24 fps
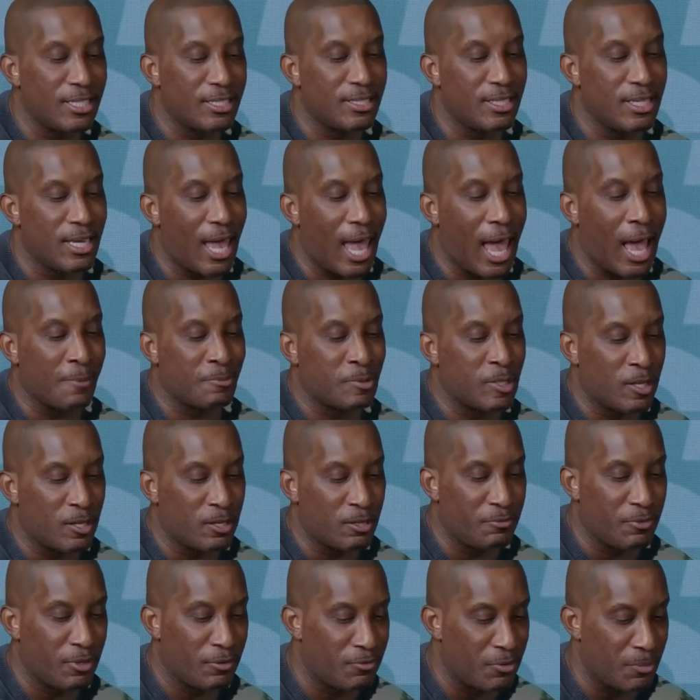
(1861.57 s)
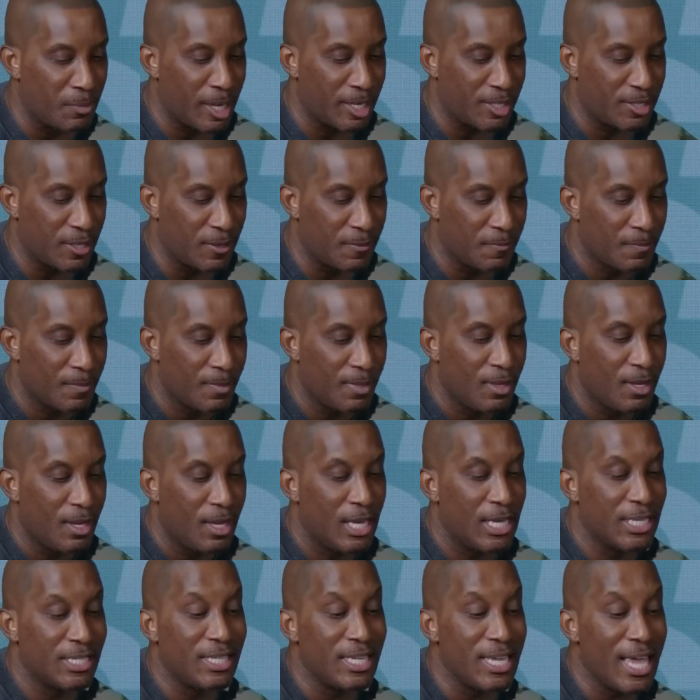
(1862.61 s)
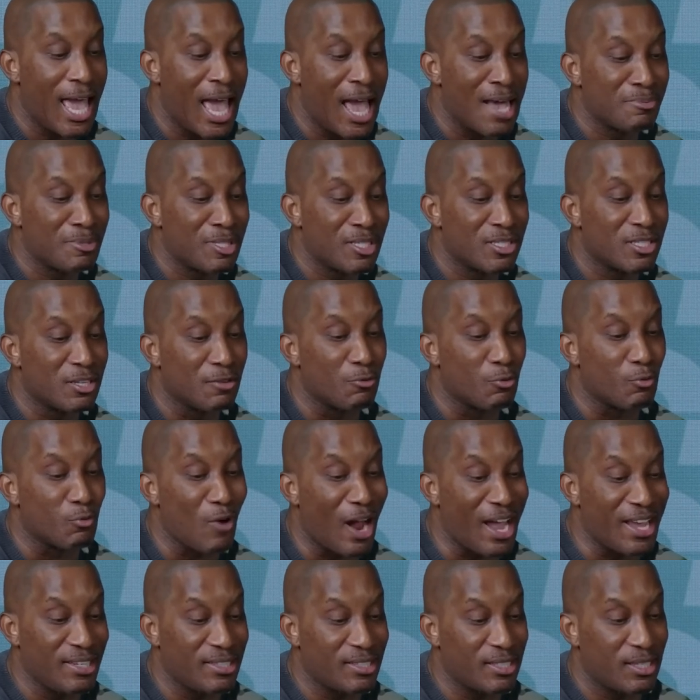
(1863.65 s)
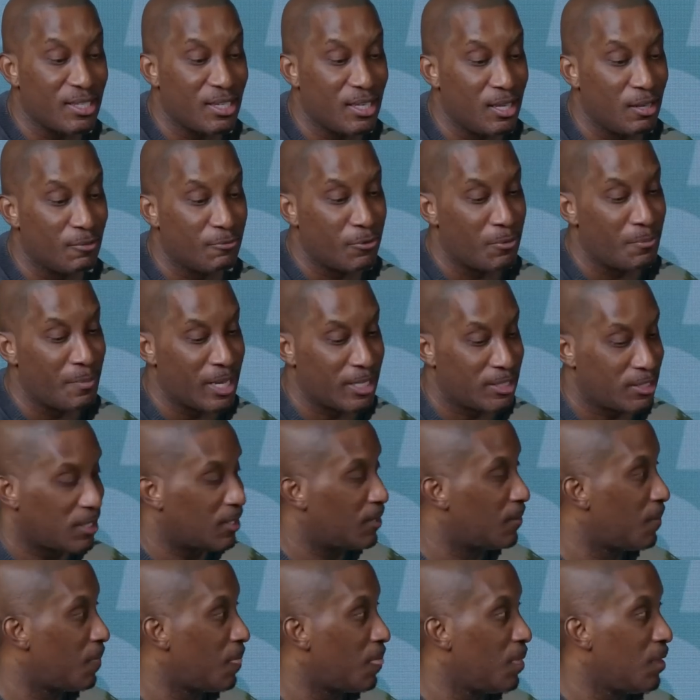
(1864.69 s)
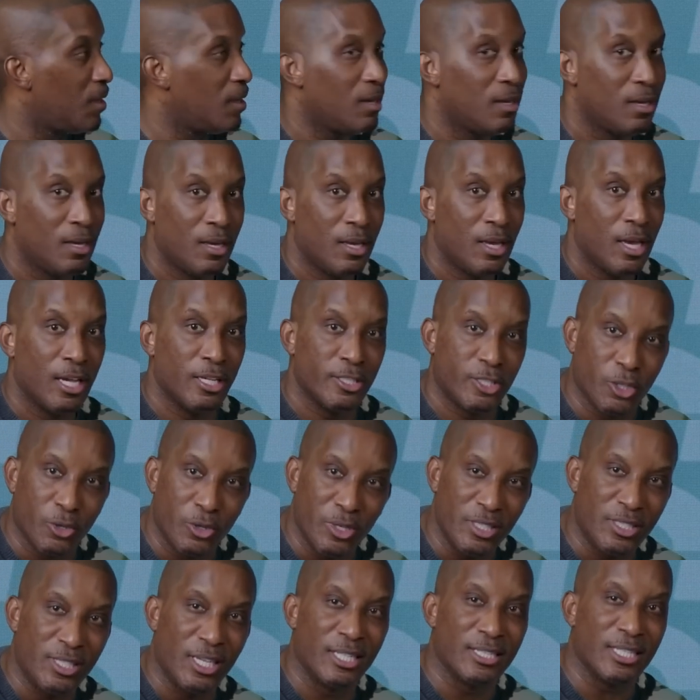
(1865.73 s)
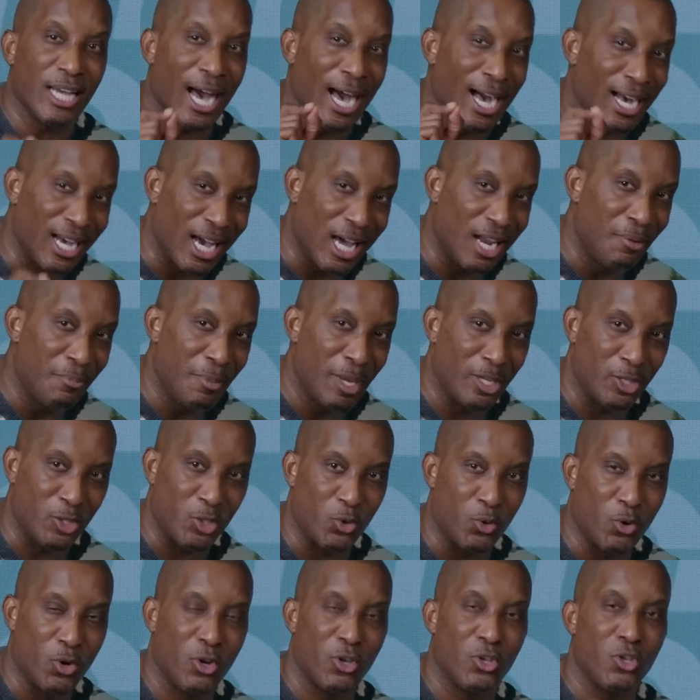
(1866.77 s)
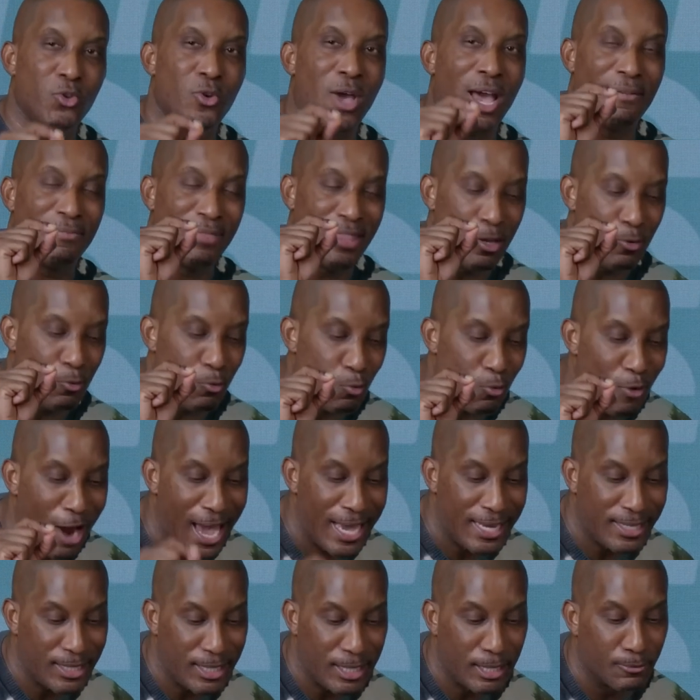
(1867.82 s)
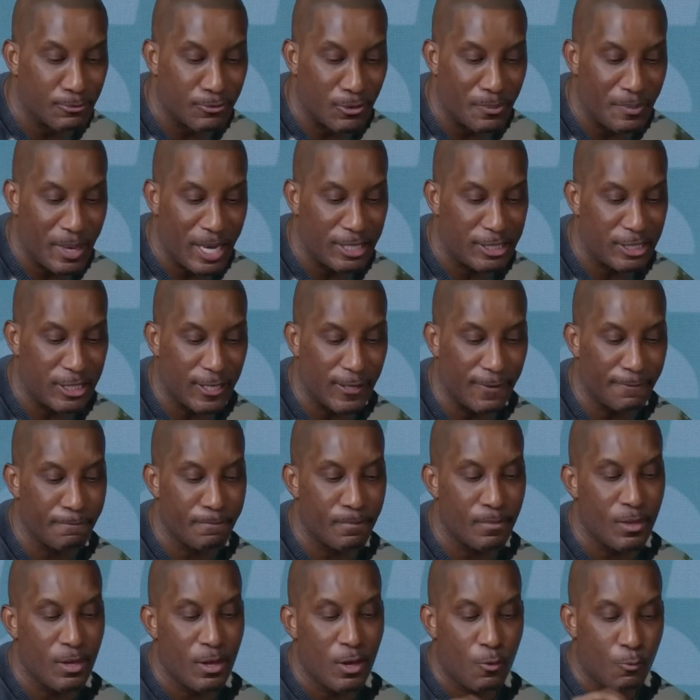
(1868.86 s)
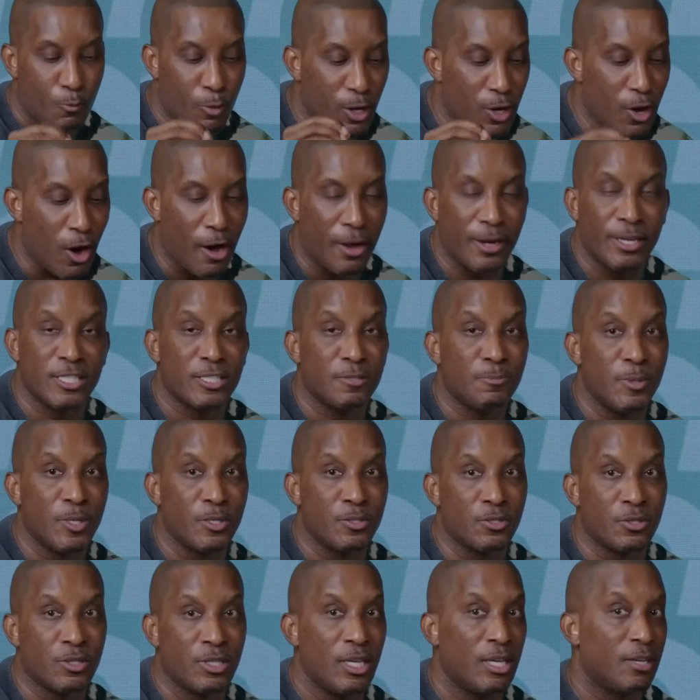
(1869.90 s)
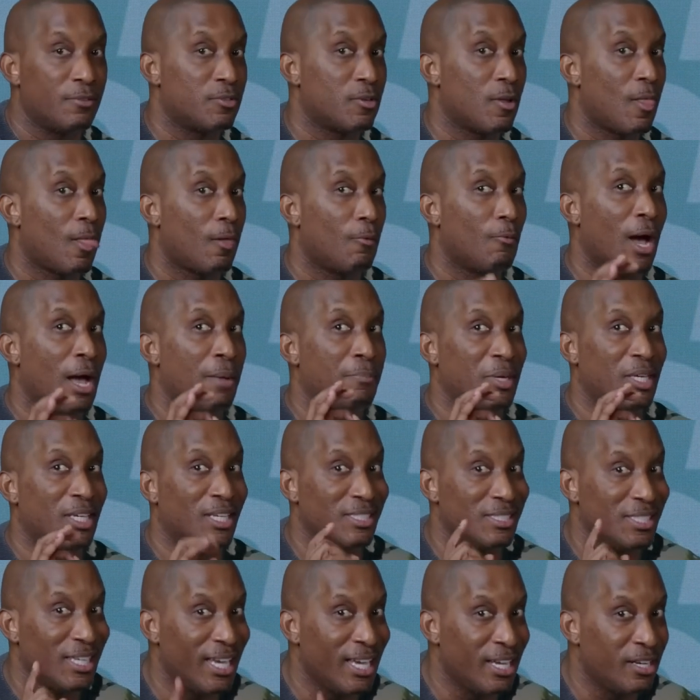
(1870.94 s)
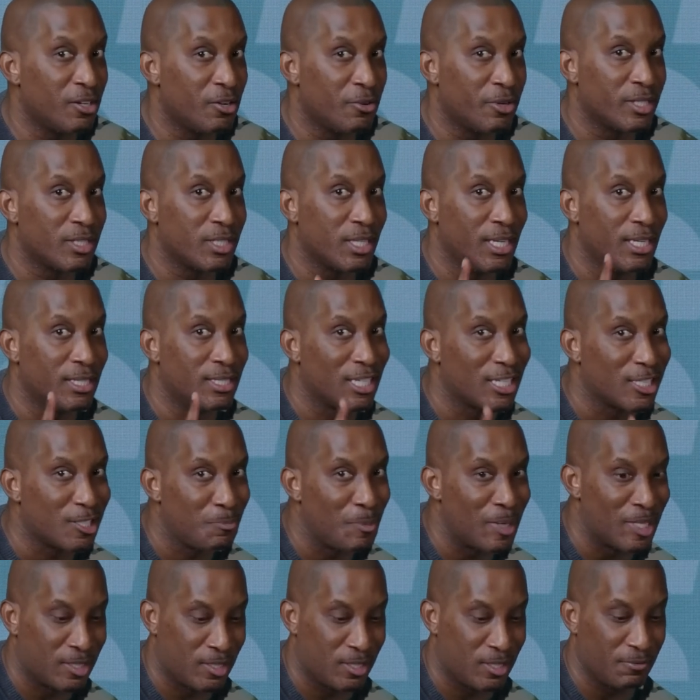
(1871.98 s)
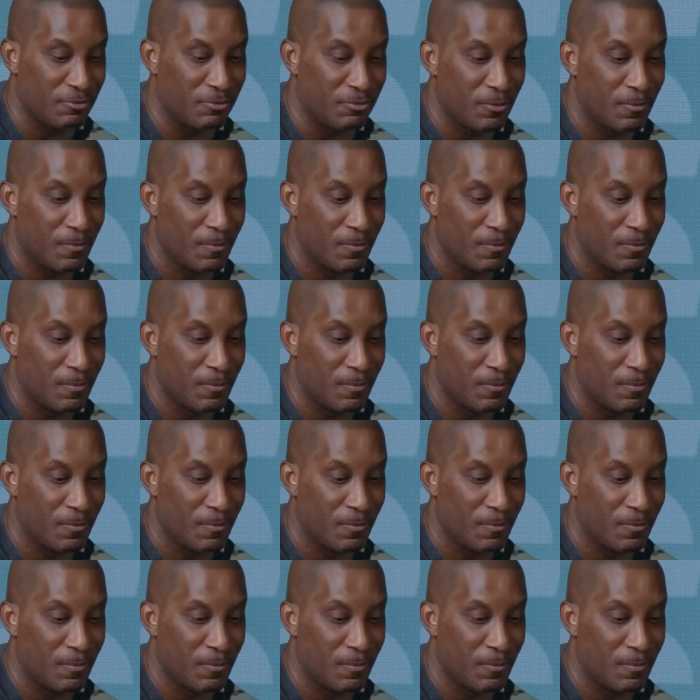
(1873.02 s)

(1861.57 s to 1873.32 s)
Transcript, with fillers: just the absence of information; it's the absence of right information. I love it." And so he says, I got to make sure you have the right information regarding spiritual gifts. Why? Because ignorance is expensive.